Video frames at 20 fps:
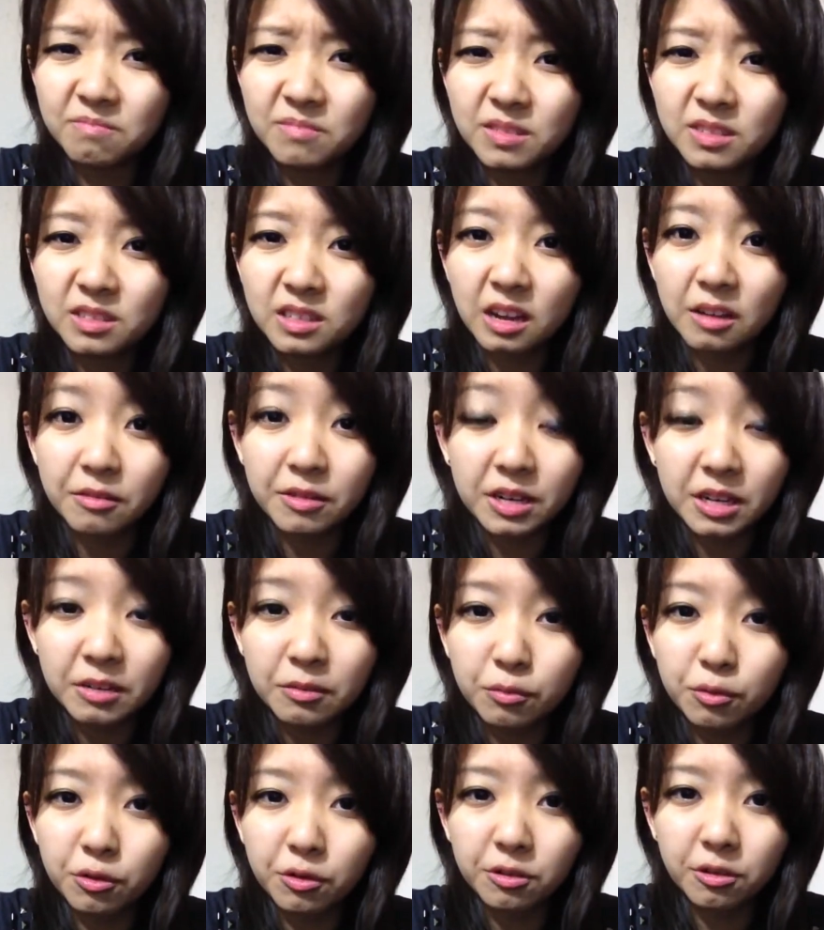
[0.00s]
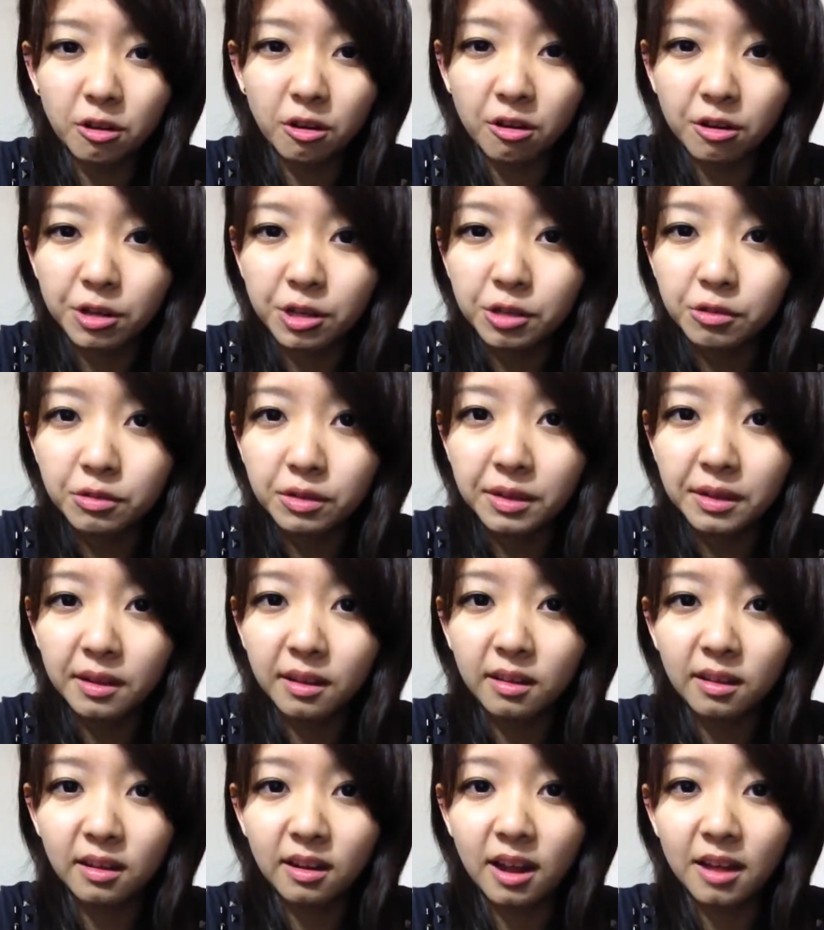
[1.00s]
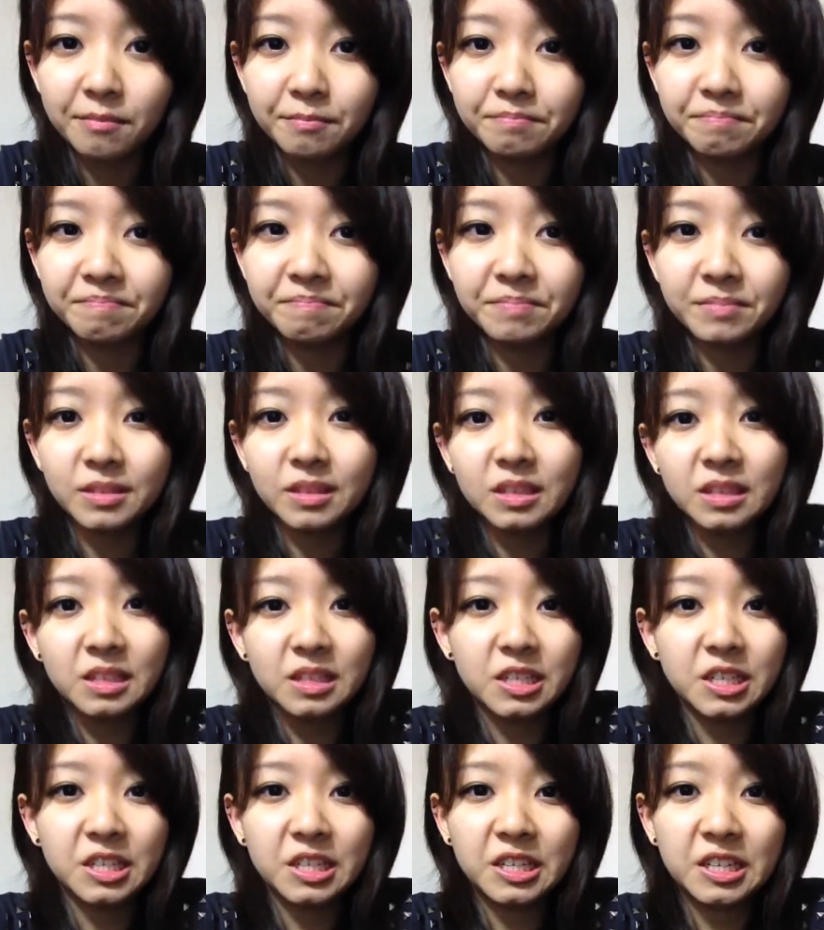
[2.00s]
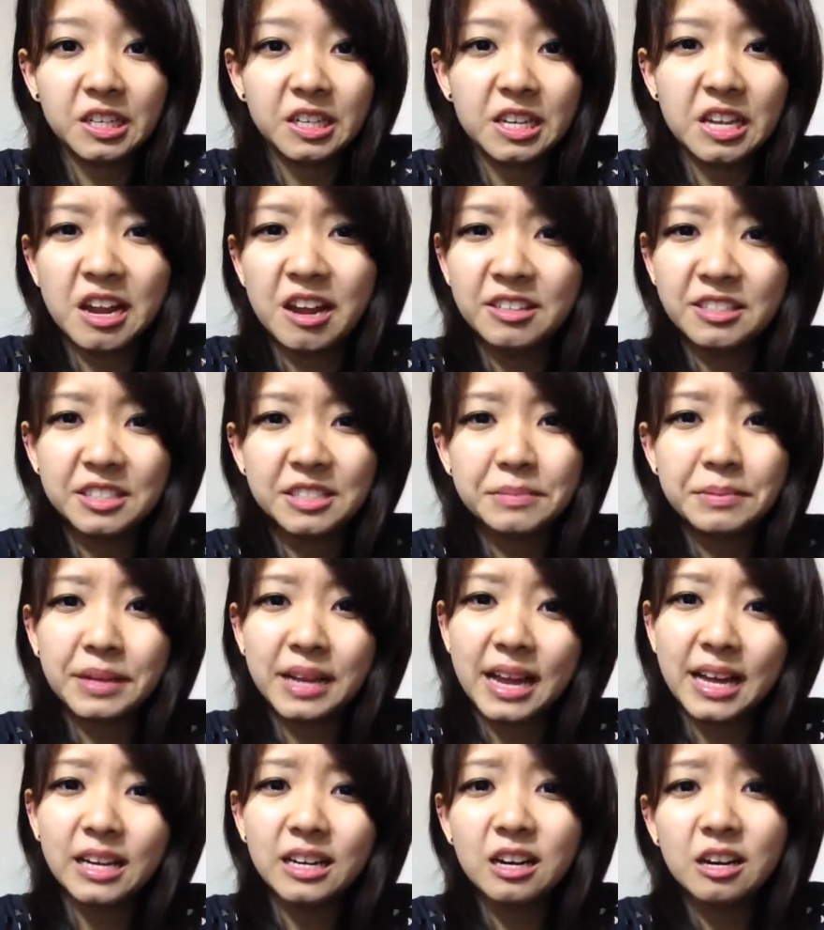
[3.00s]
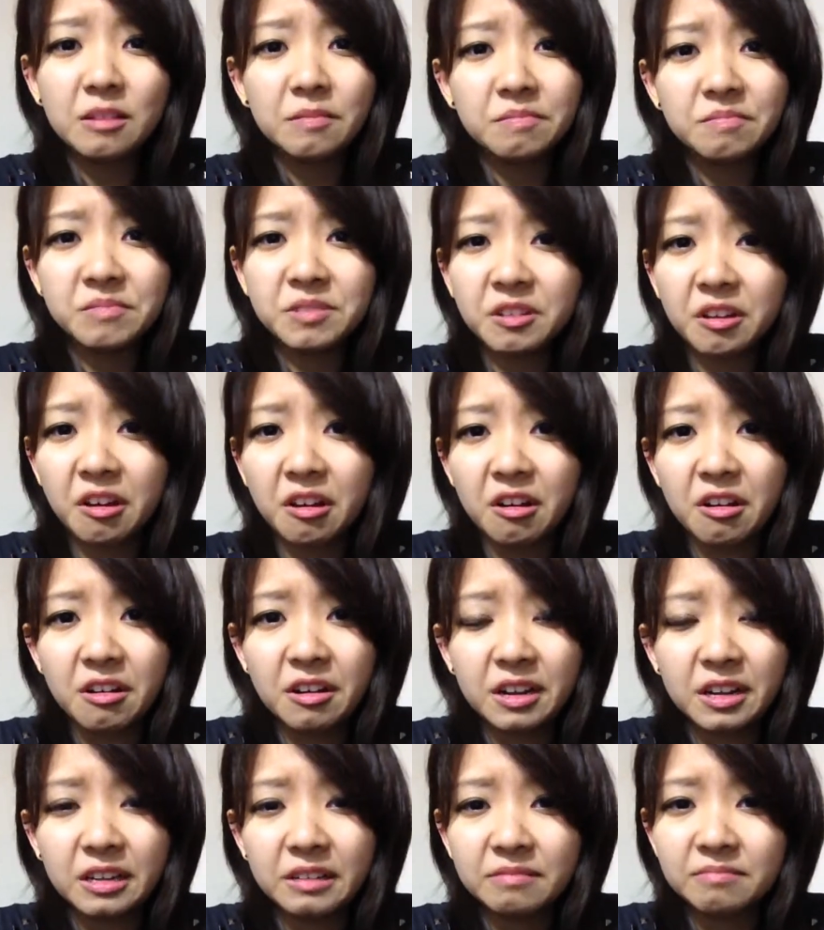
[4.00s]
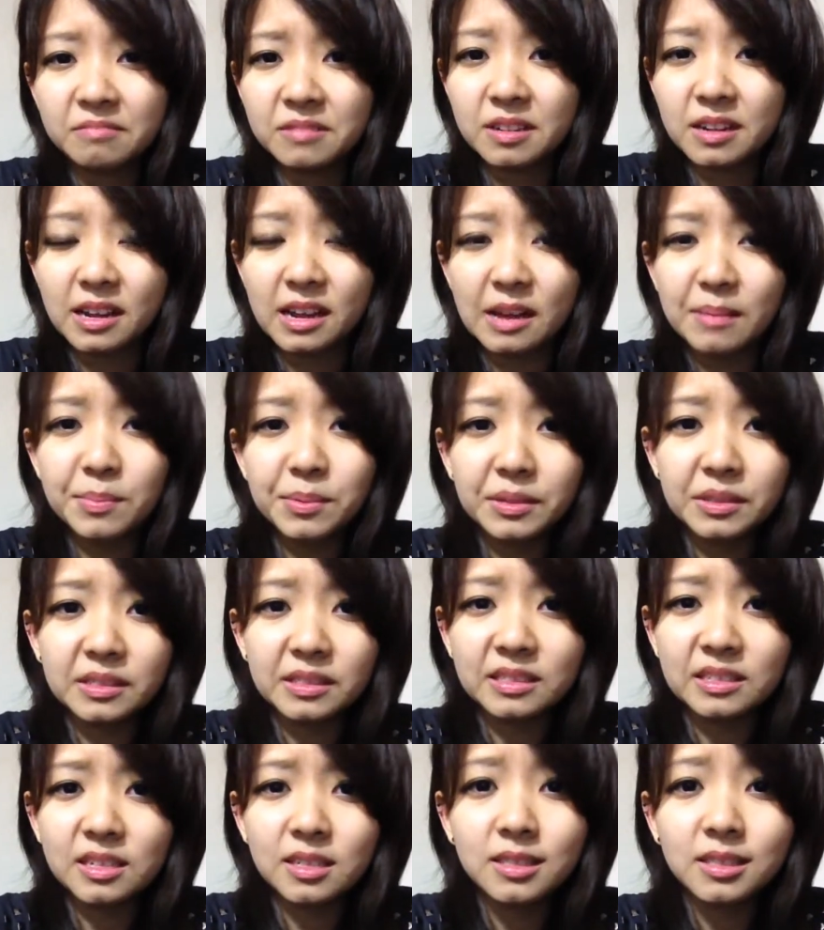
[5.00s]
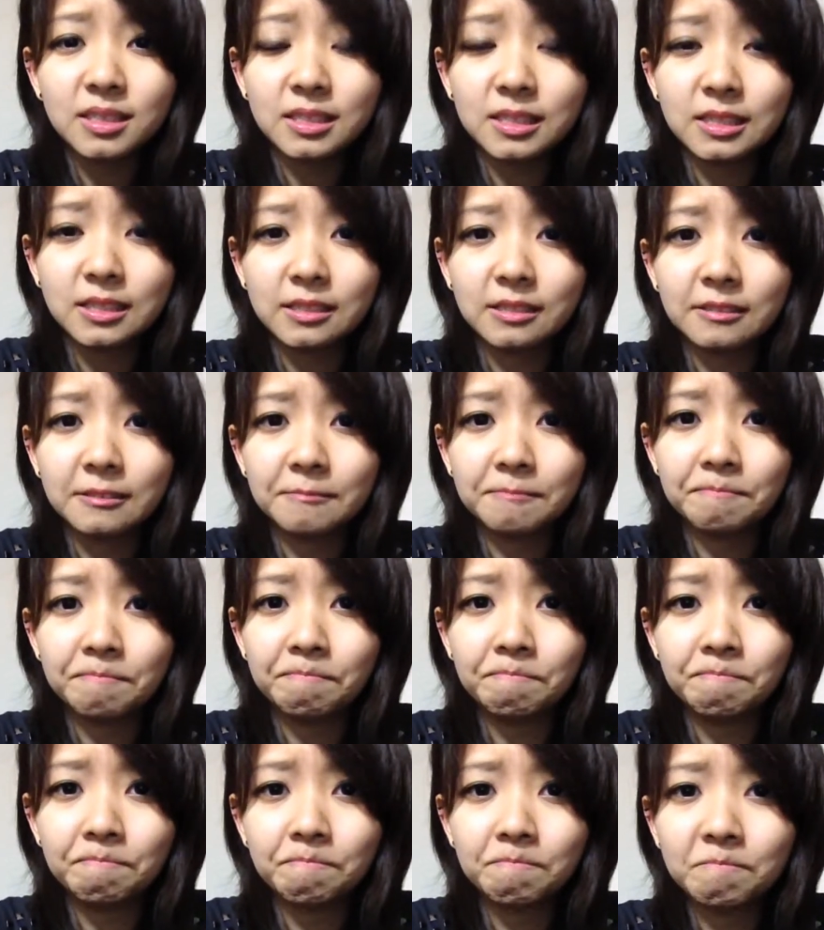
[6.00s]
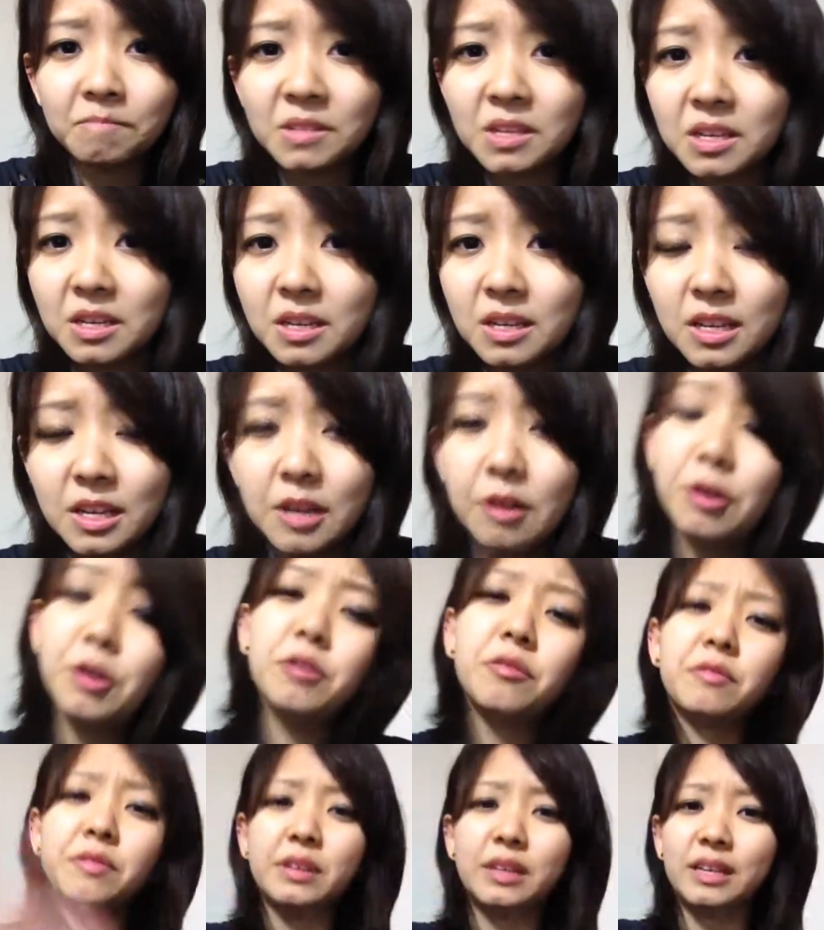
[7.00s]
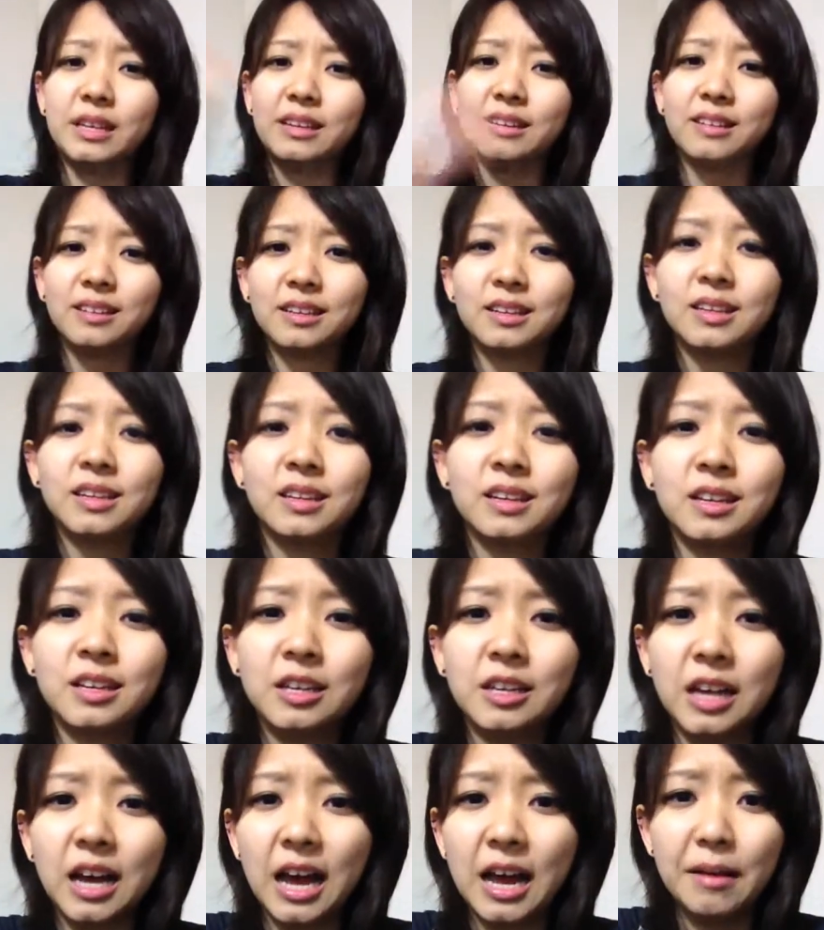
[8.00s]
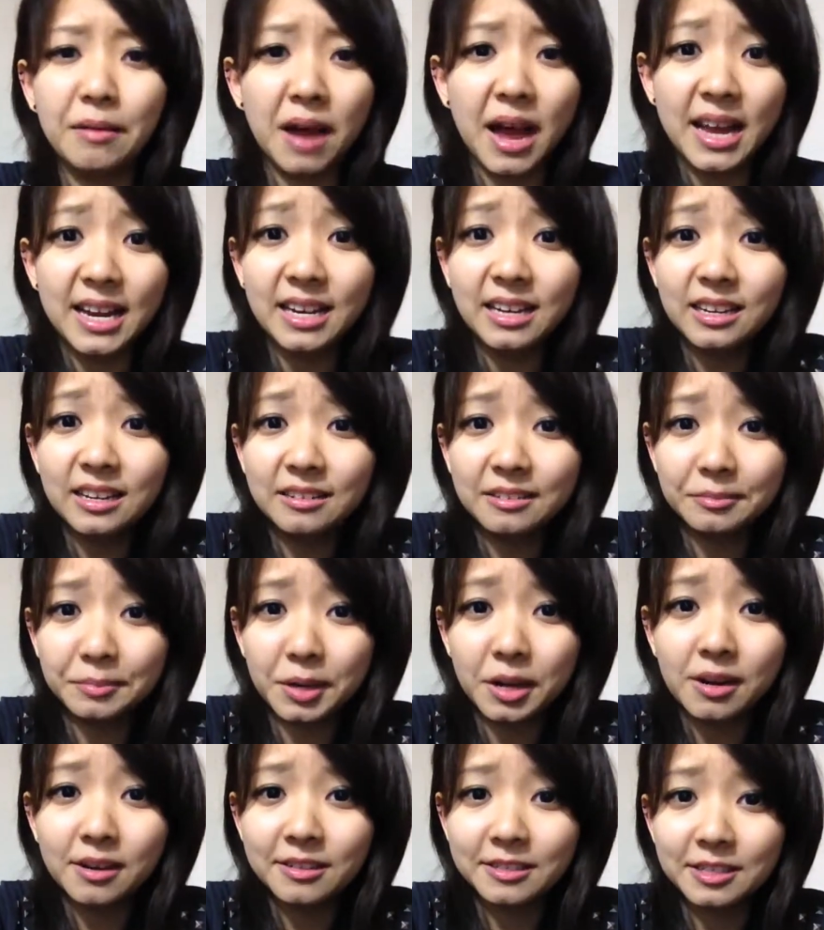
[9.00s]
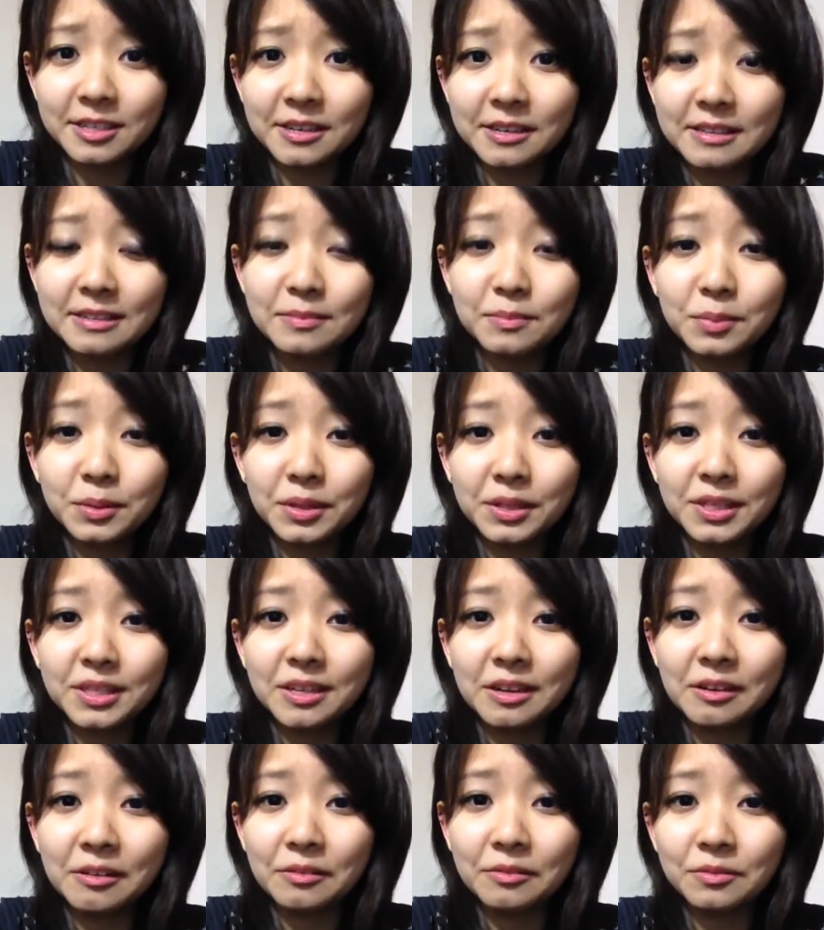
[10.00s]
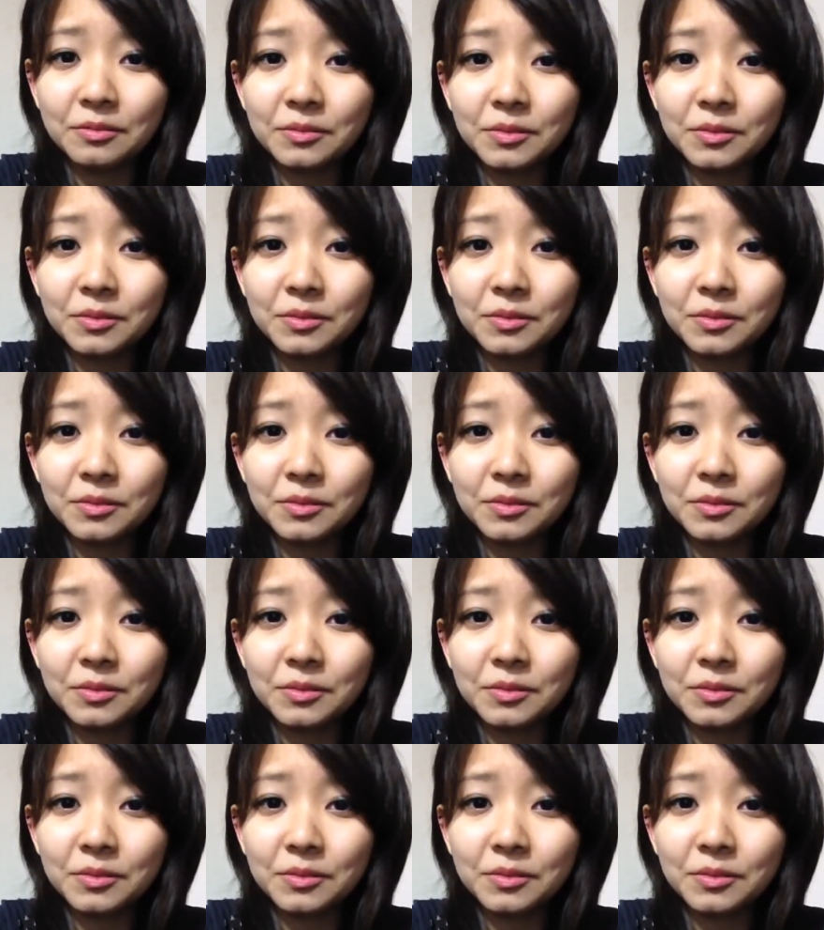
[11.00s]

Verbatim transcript: It's not really worth arguing and um yeah, I just be like, oh sorry, it happened. Um you know, you don't really I, I didn't need to apologize, but you know,